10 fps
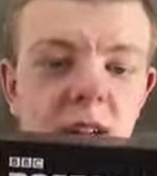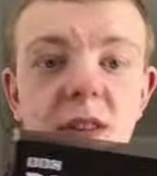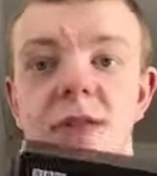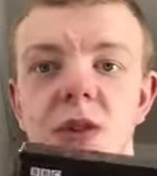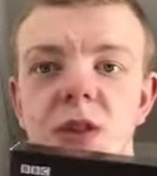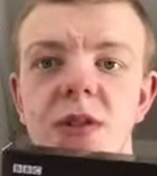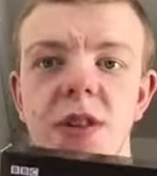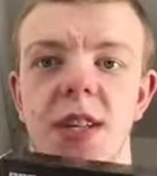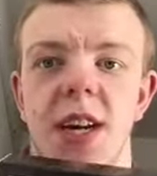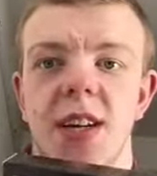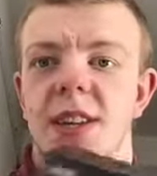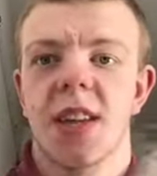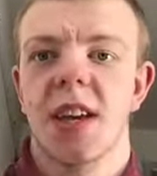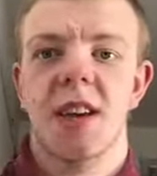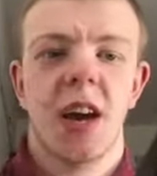And, of course, it returned
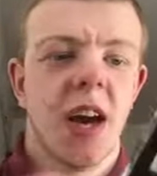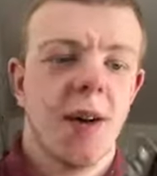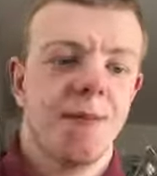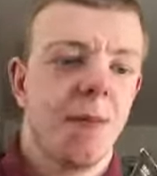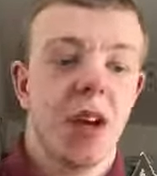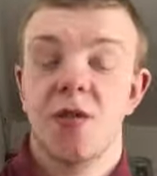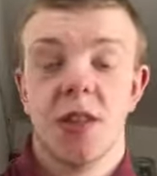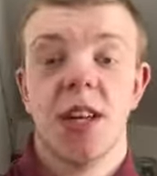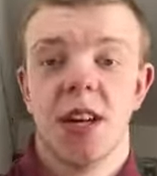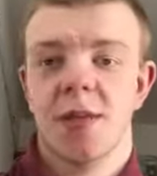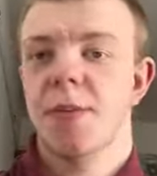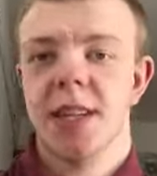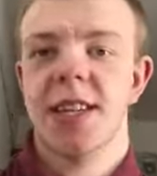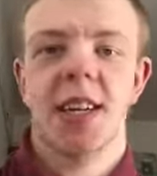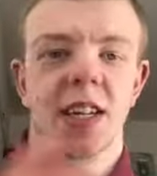
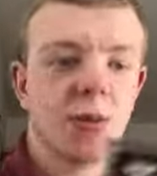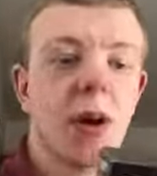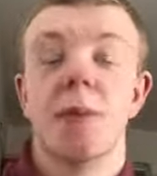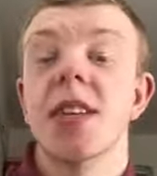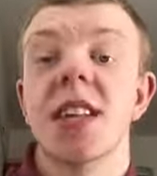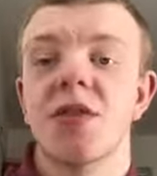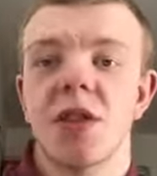Missy as well. Missy